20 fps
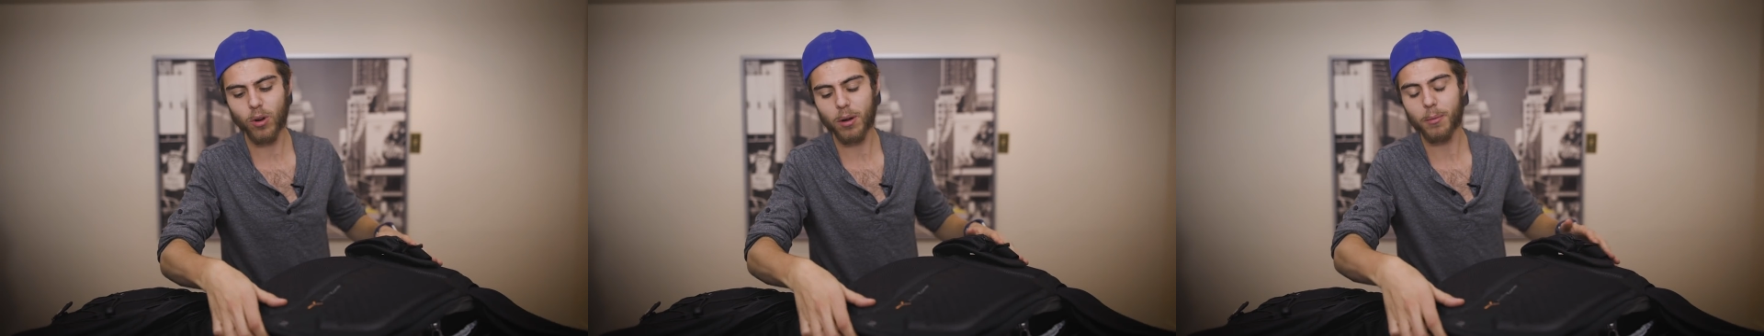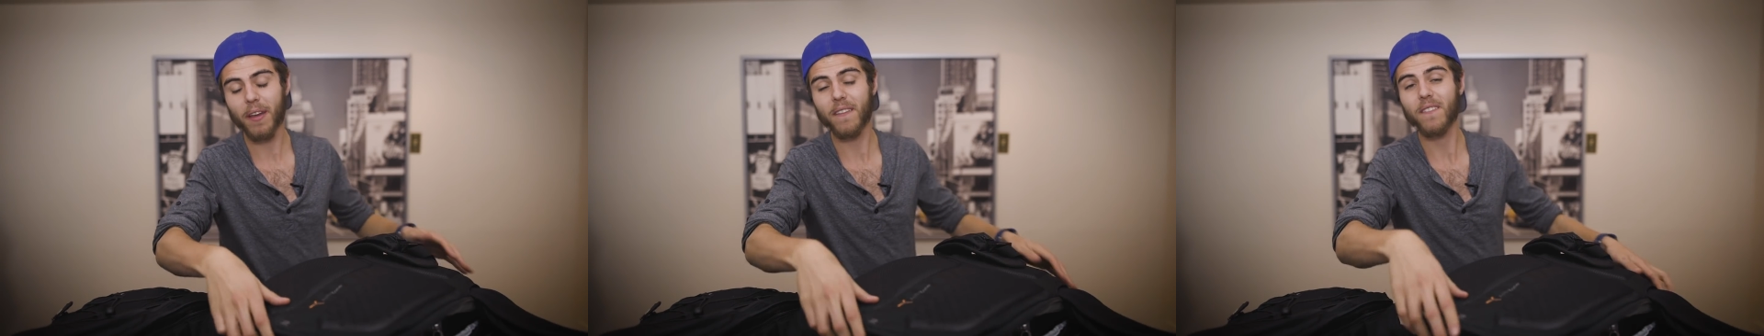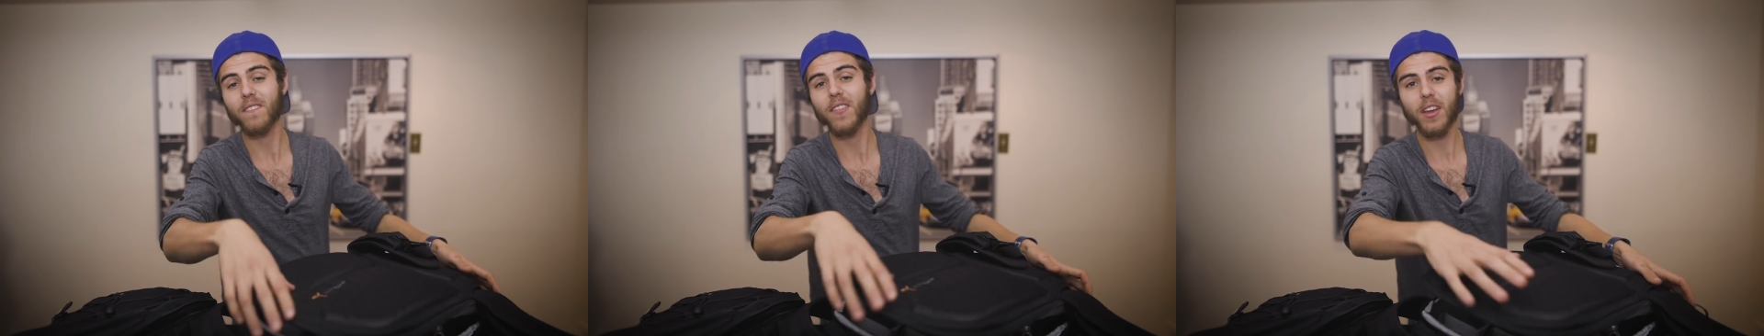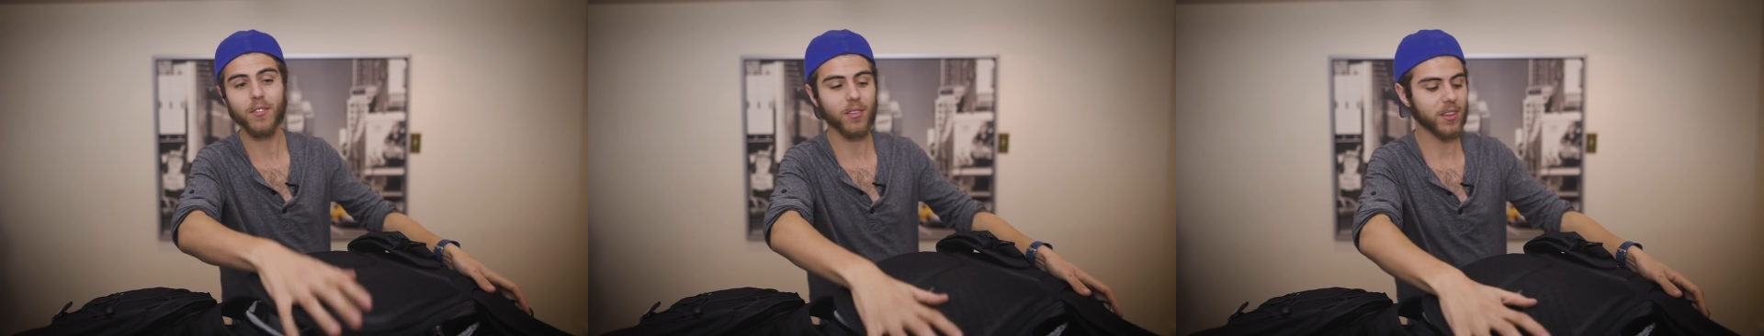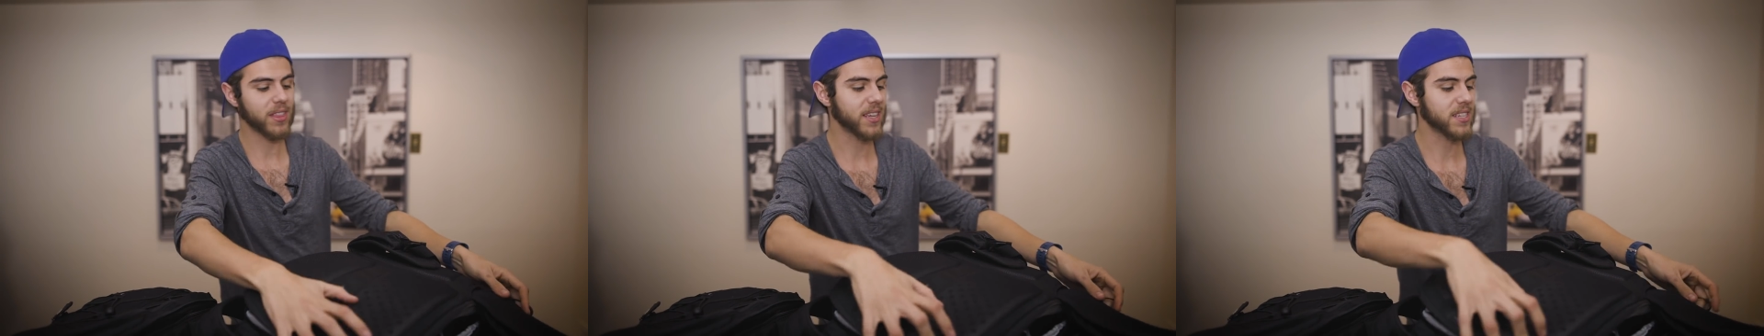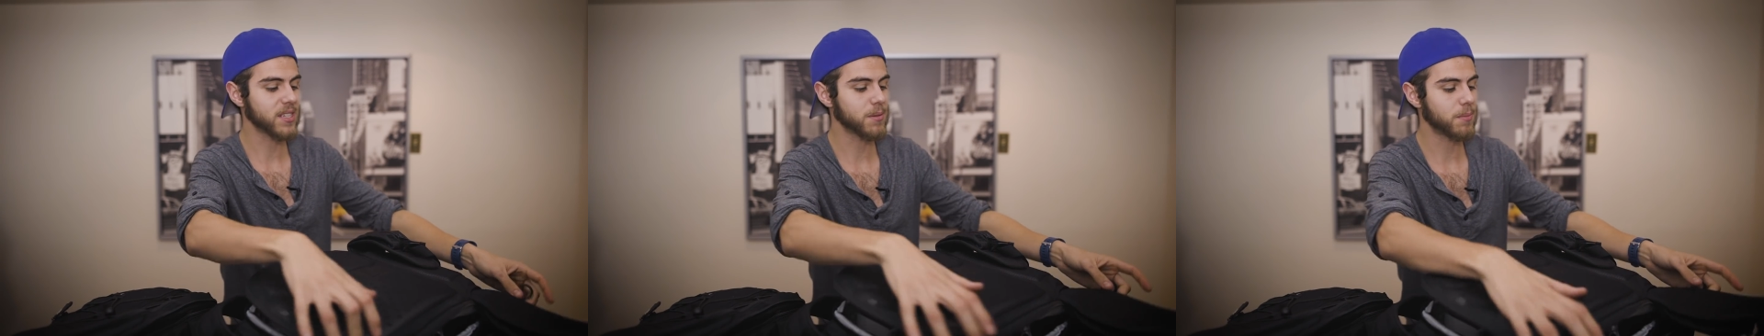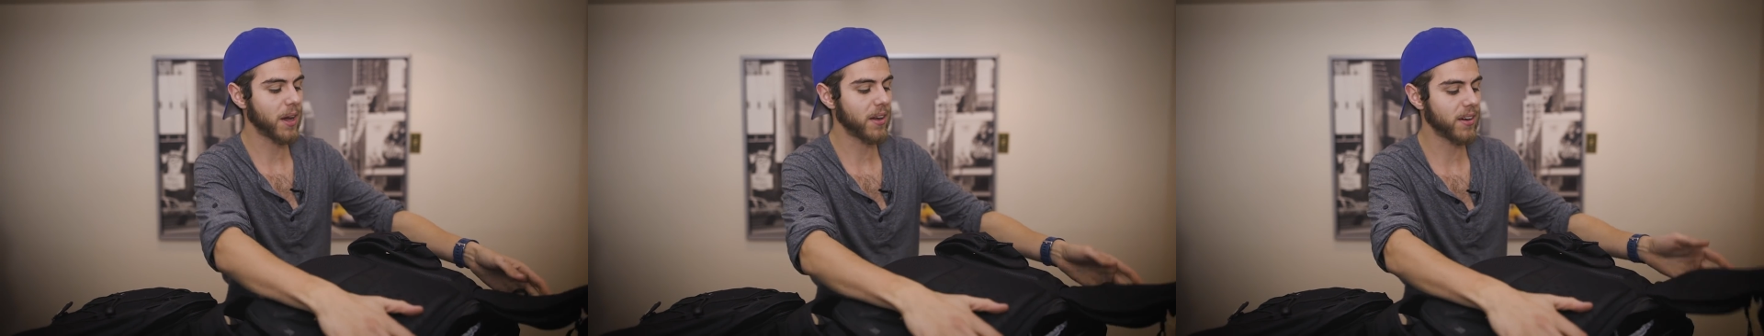one of my favorite
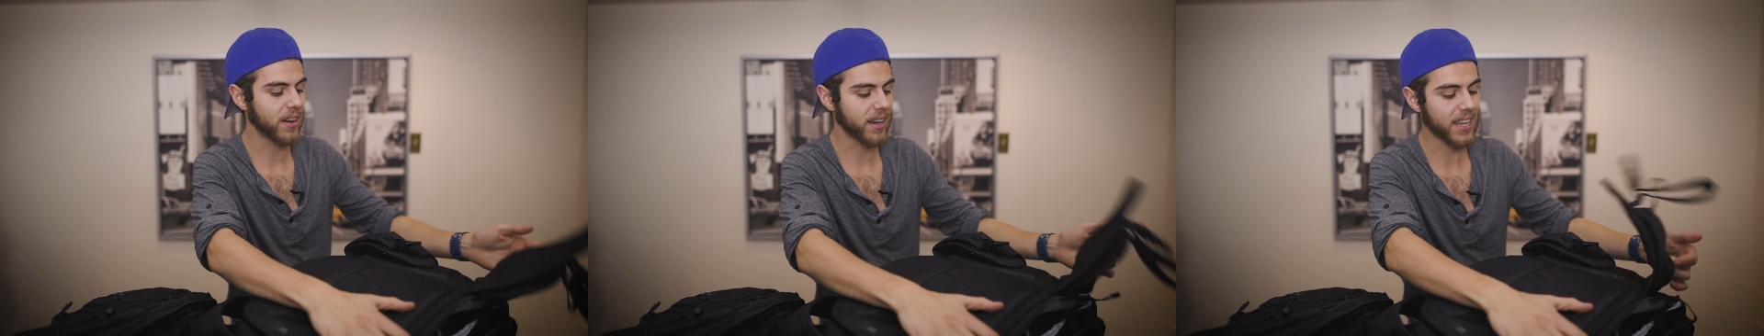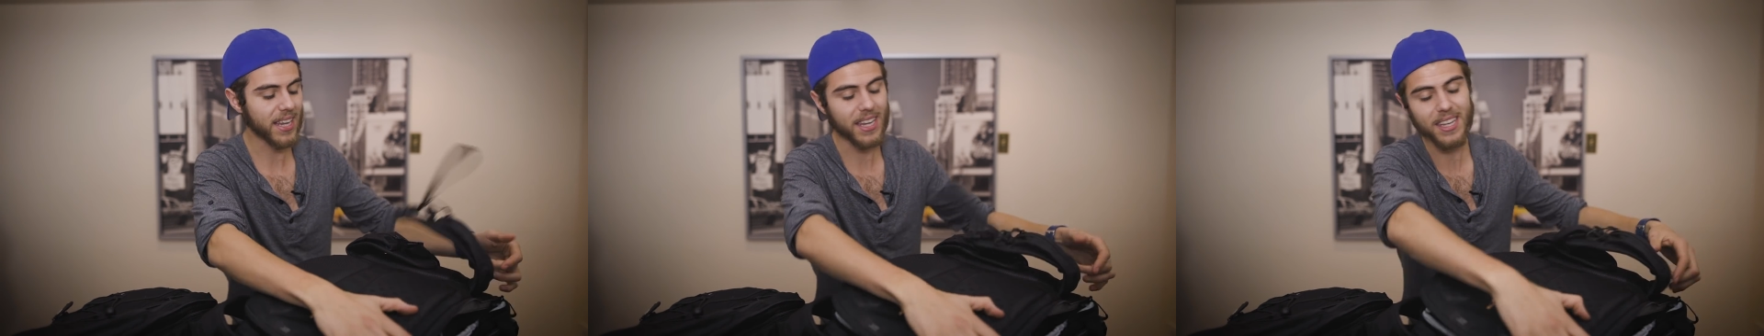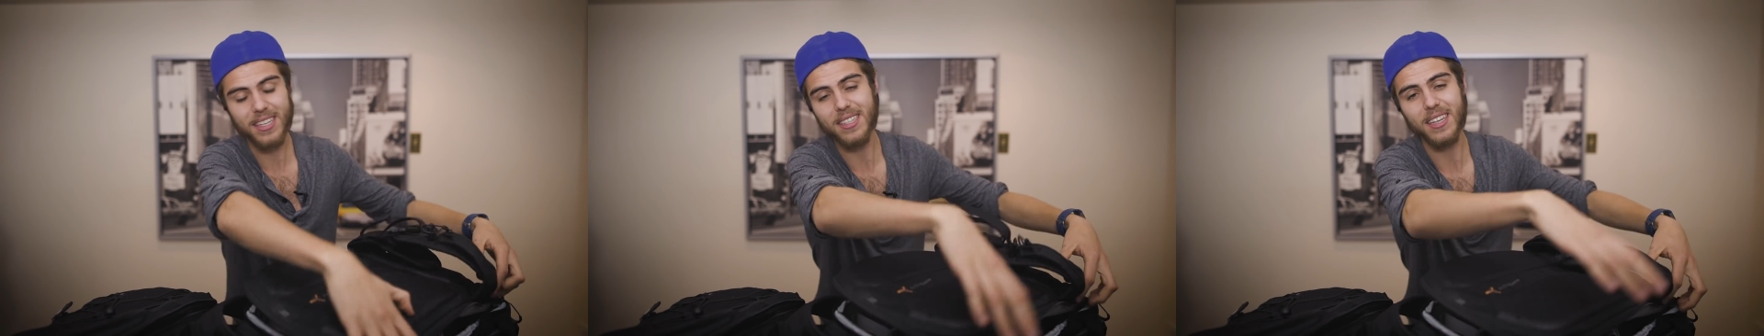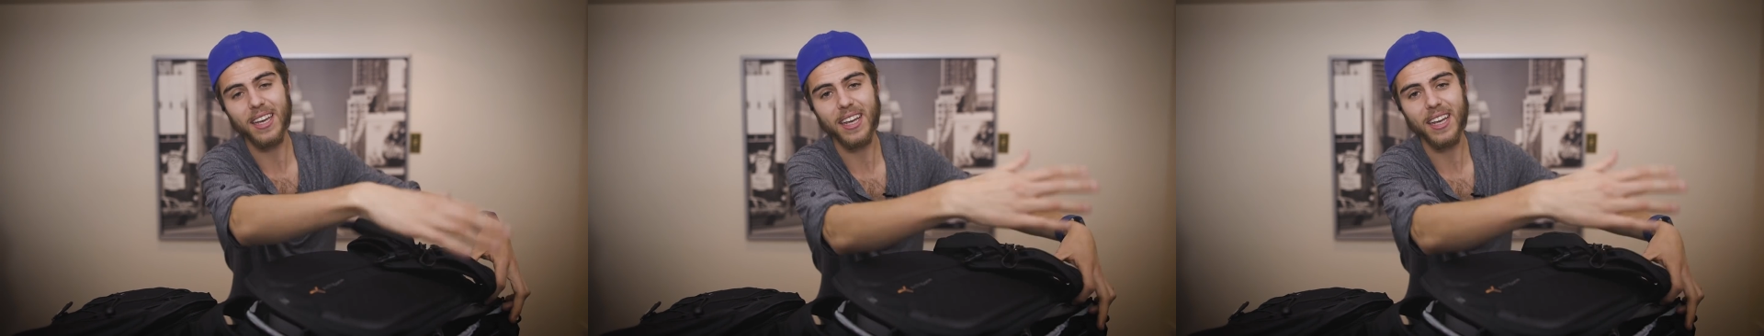things about it is,